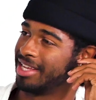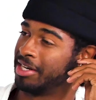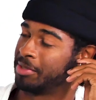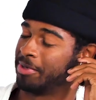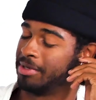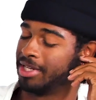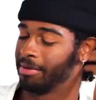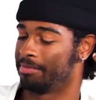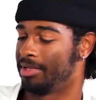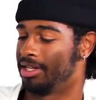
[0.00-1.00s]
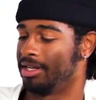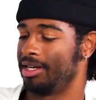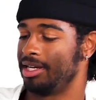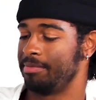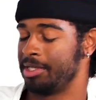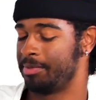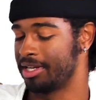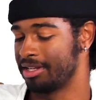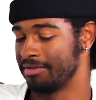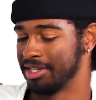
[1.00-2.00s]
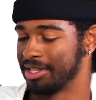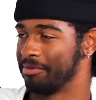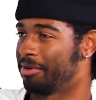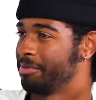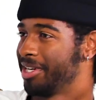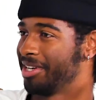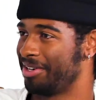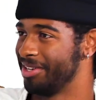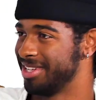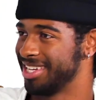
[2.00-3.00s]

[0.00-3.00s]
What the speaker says: in a perspective, because I'm from Santa Clarita.